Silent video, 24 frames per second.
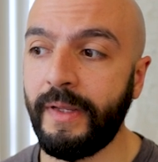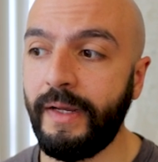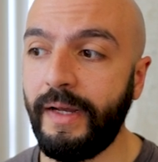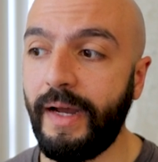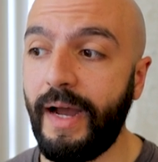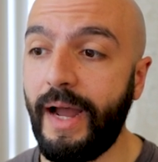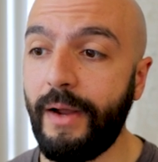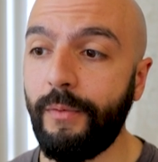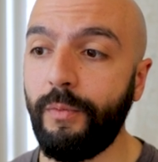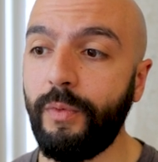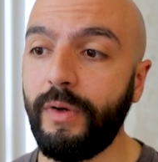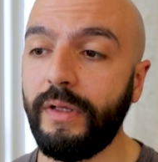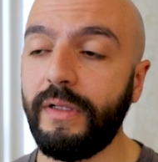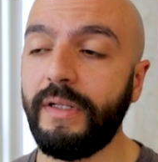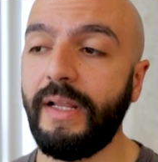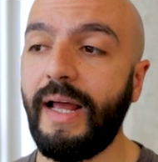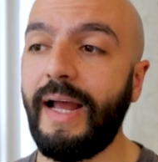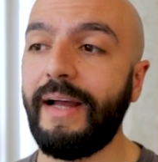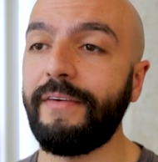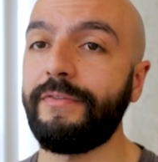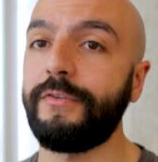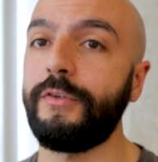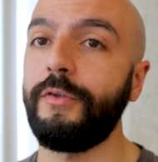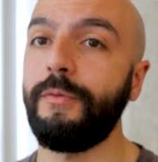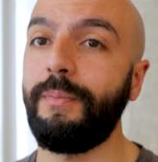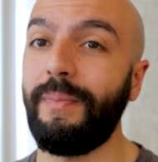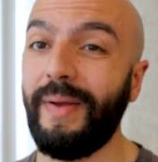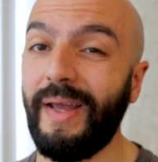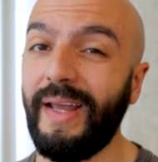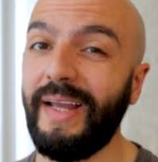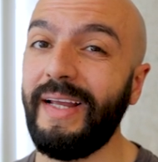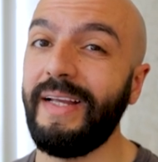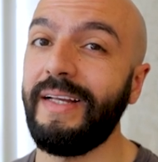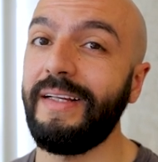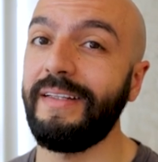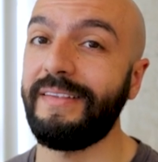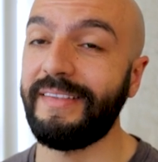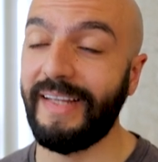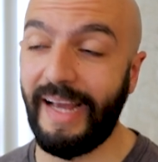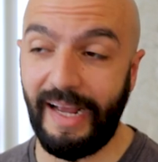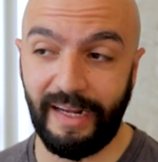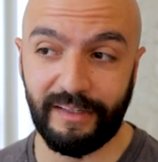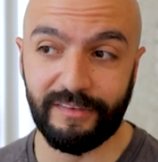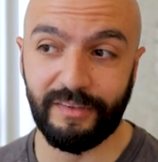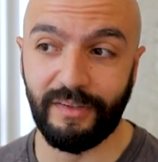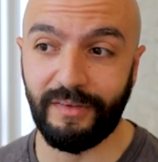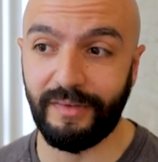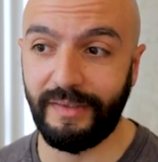I will have to pay
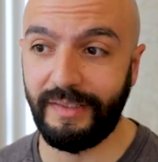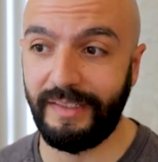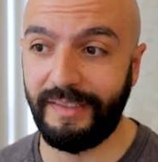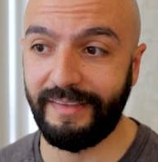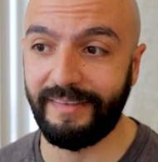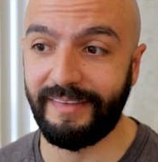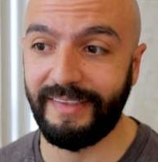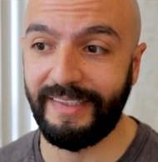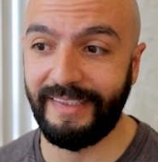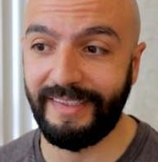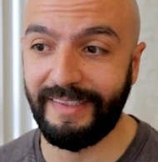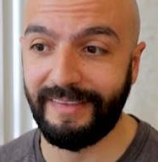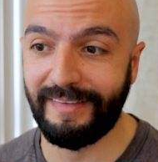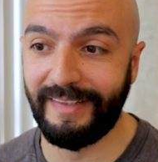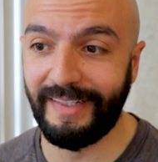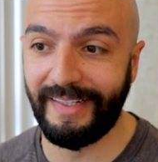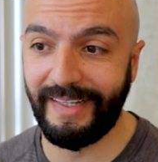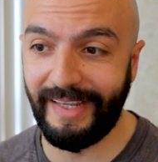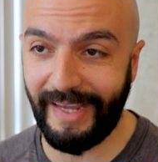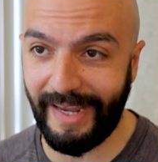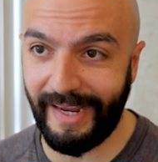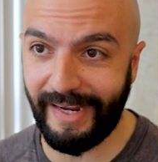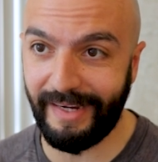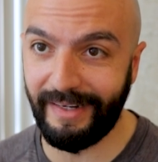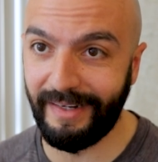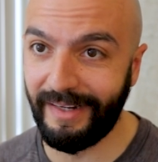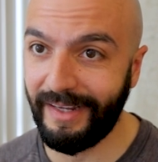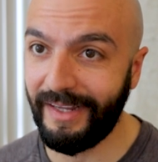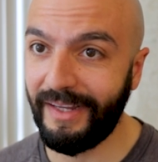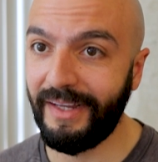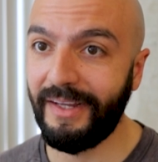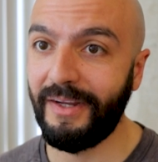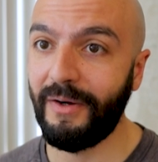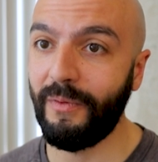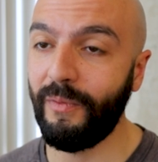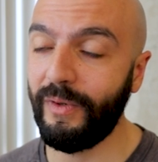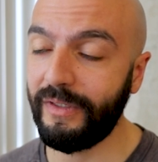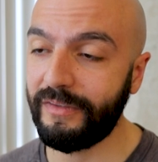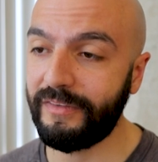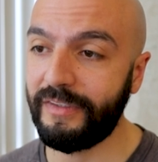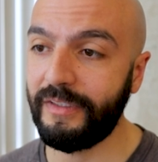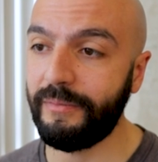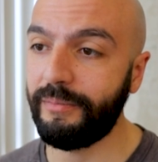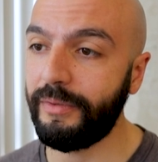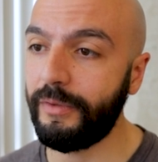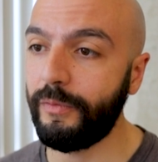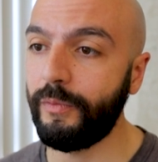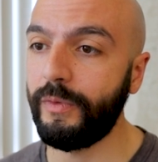tax on this. It is a gain.
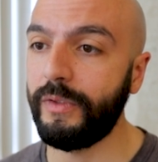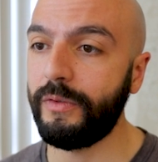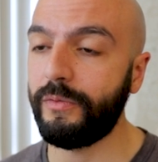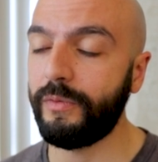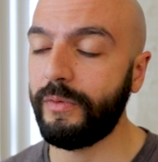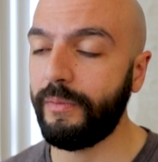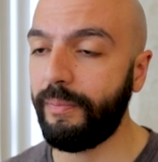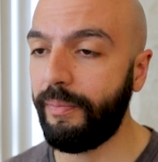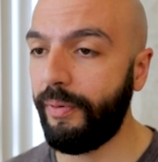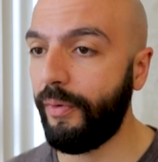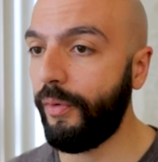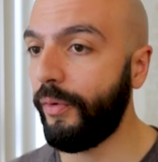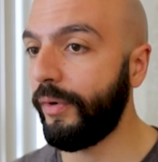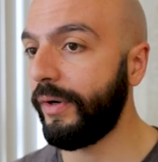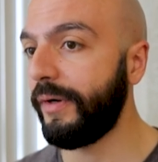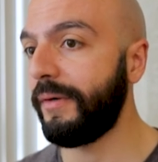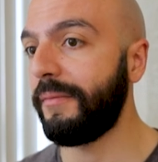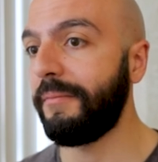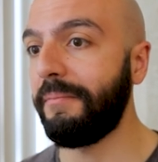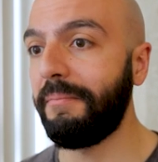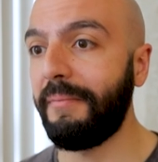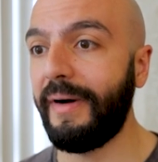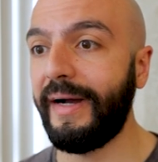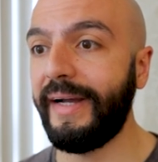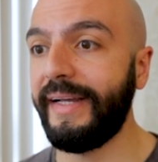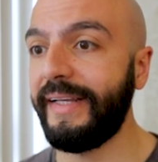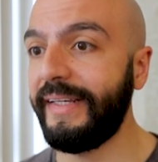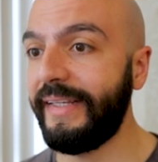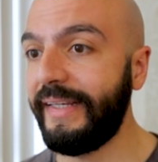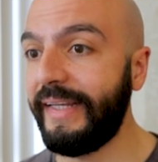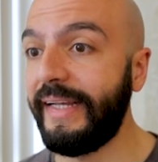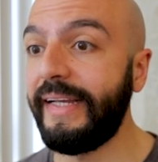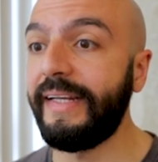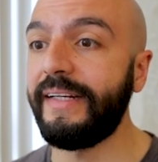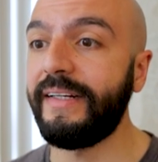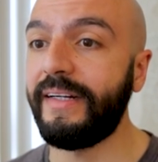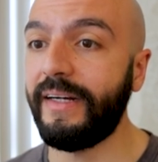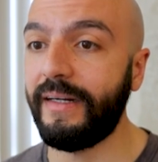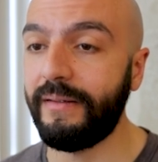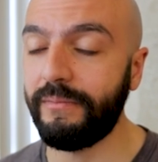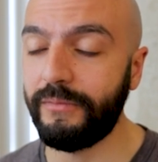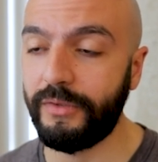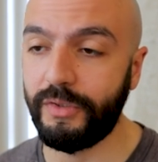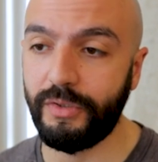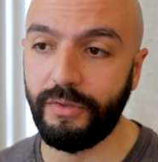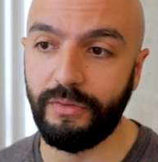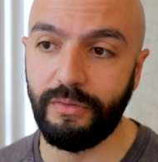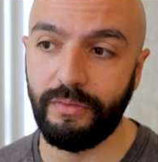Wealthsimple will report my
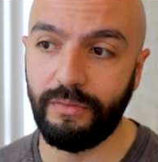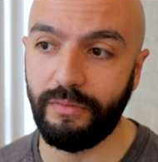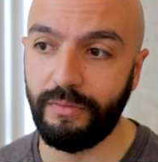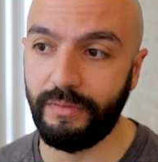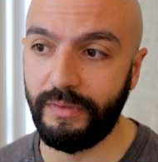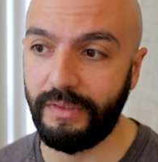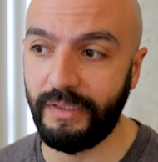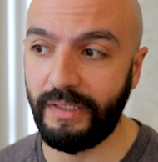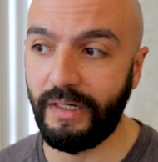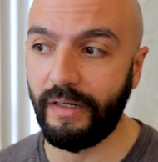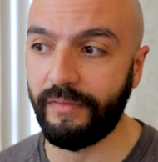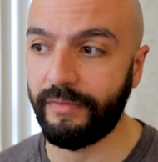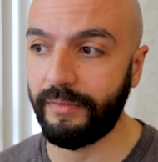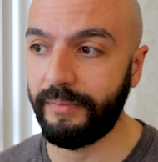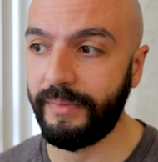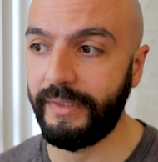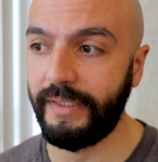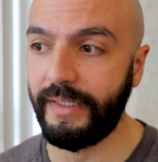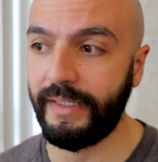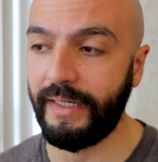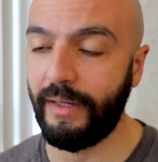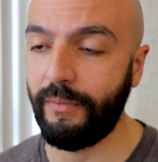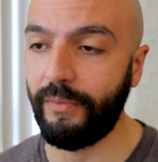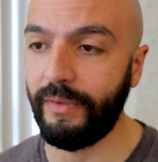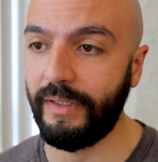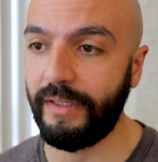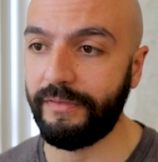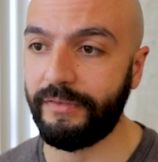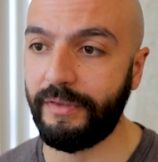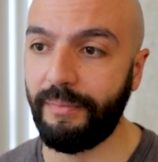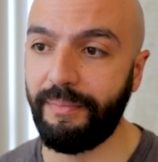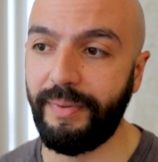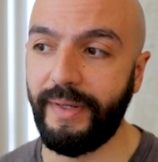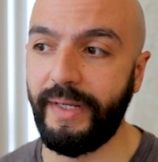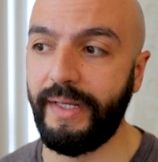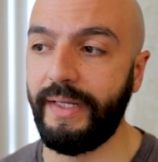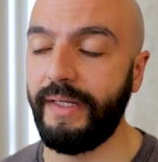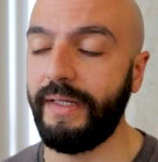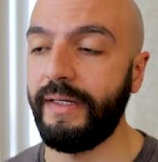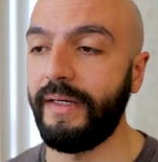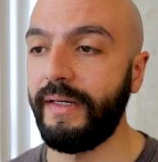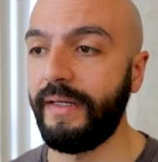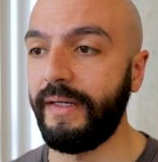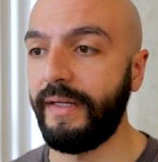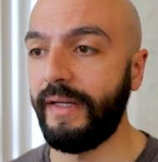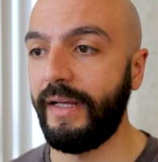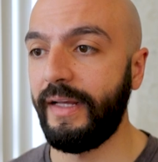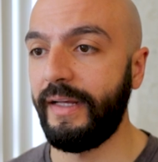income to the government and I will have to pay
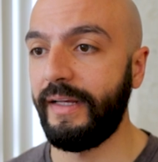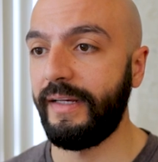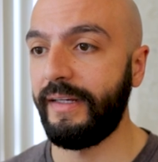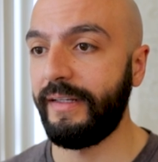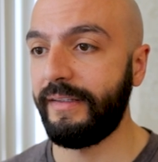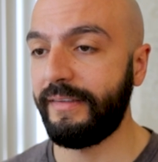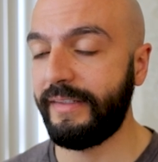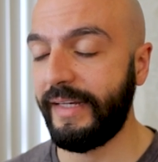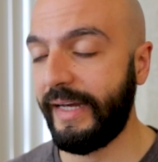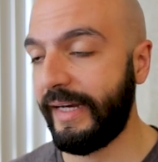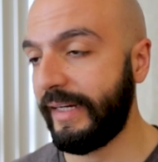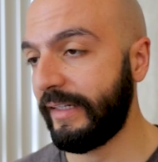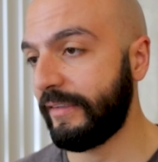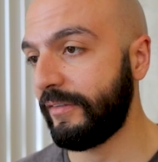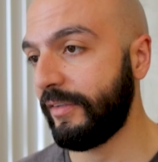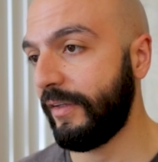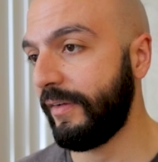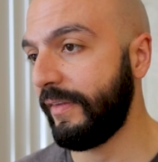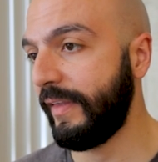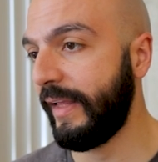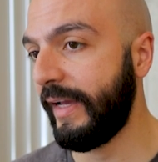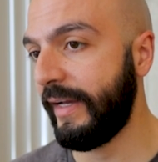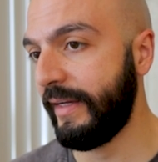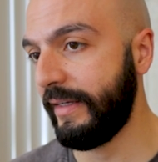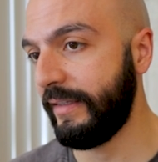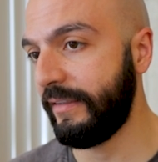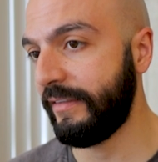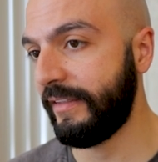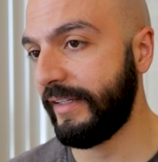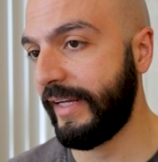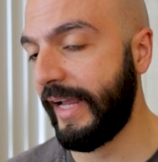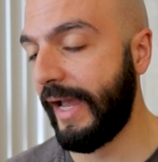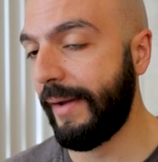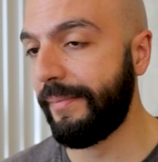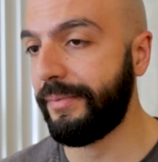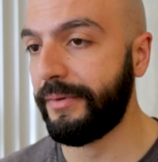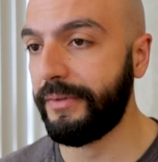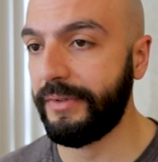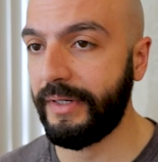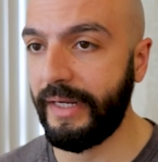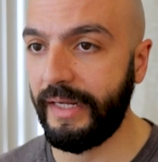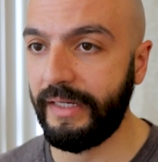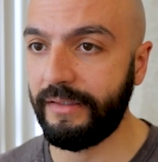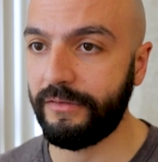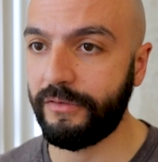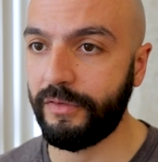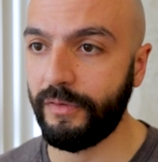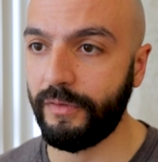tax on that. It is a capital
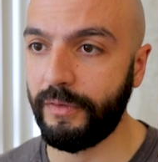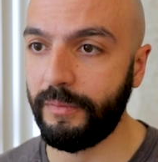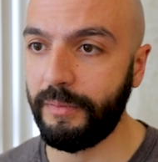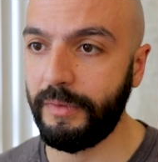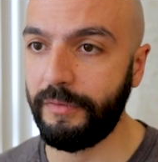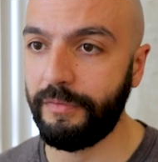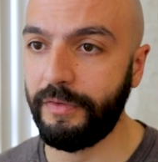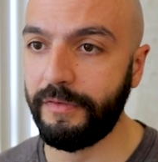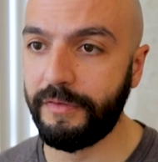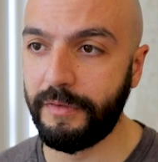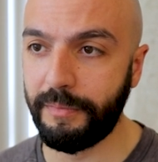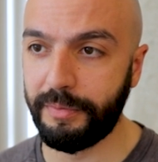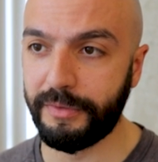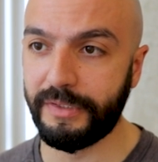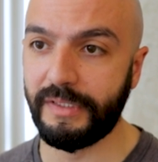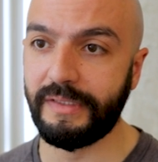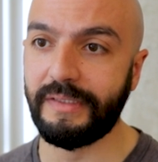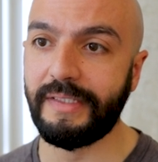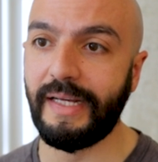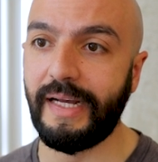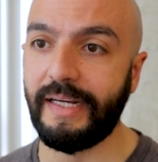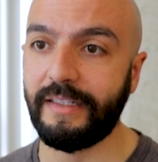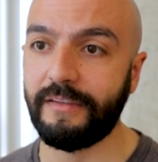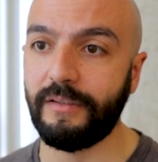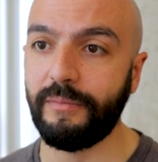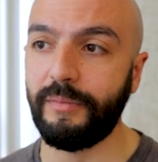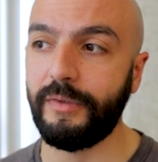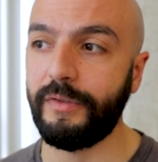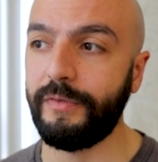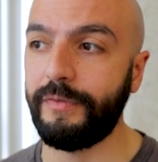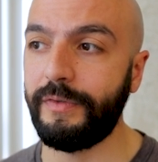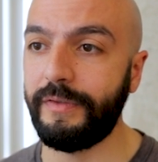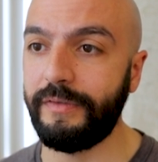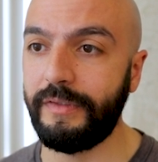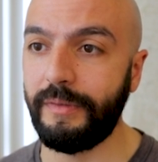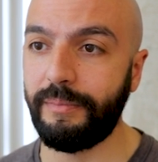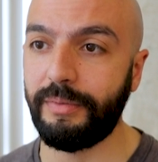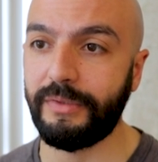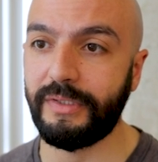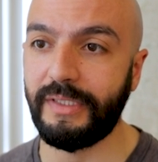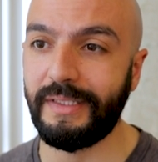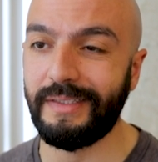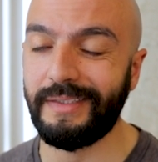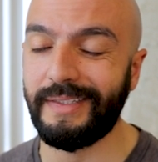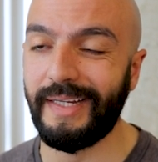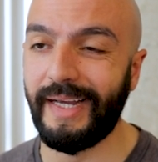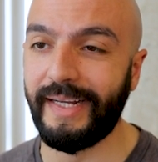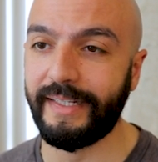gain, so it'll be 50% taxable,
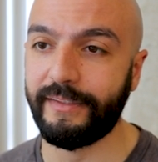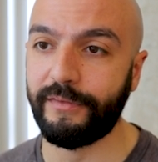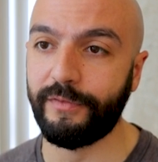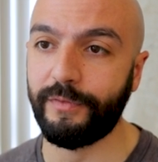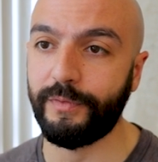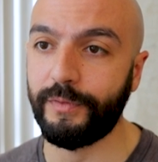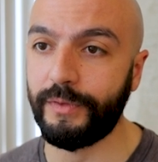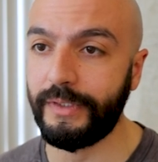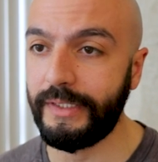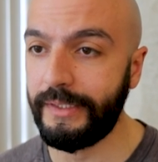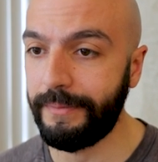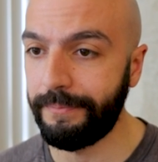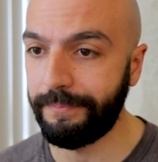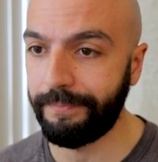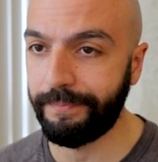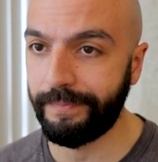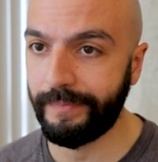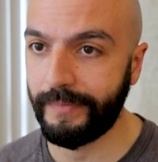50% tax-free.